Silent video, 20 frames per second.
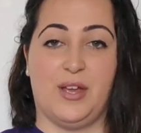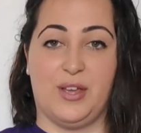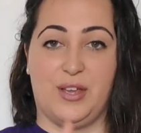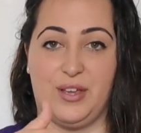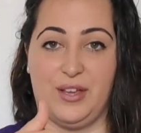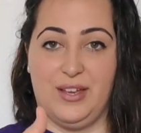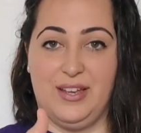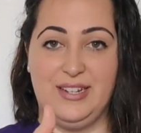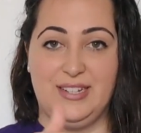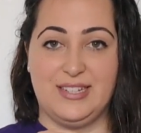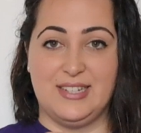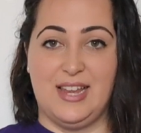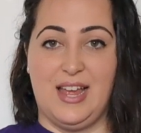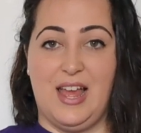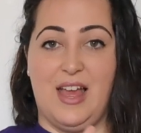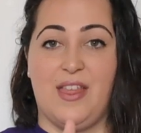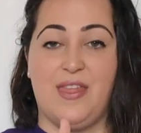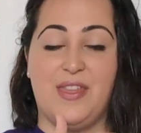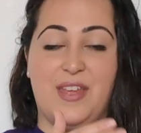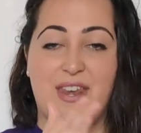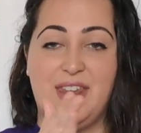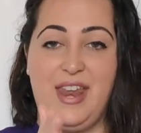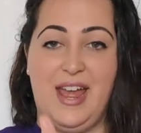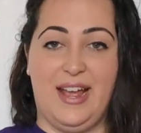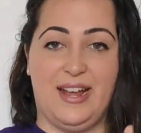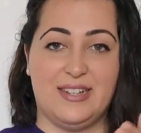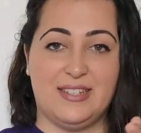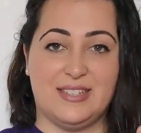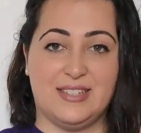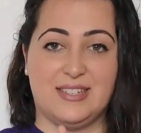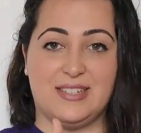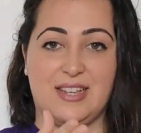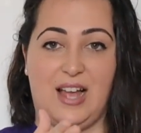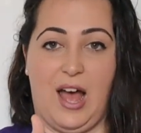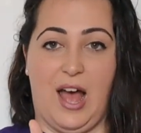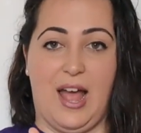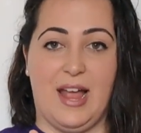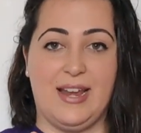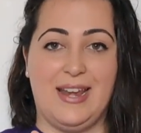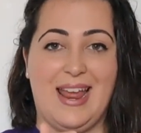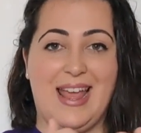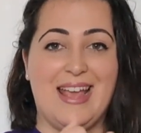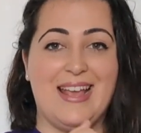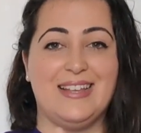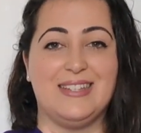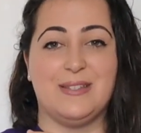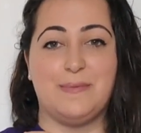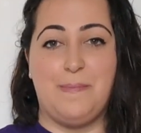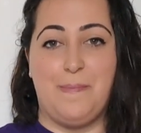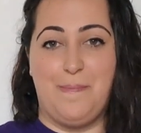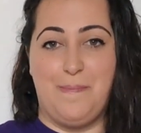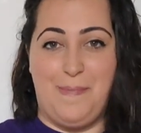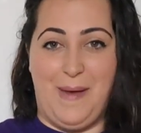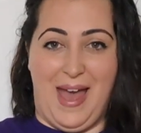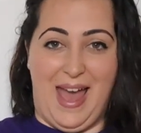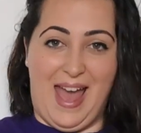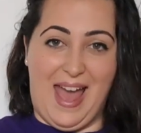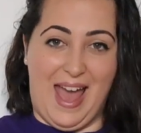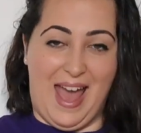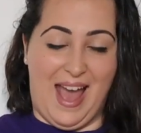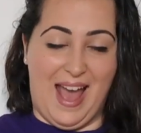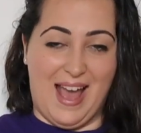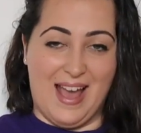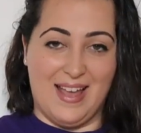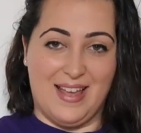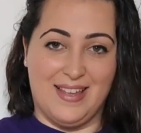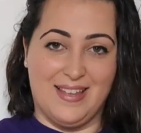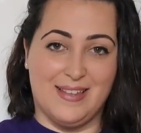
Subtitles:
Good. The next sign is bear.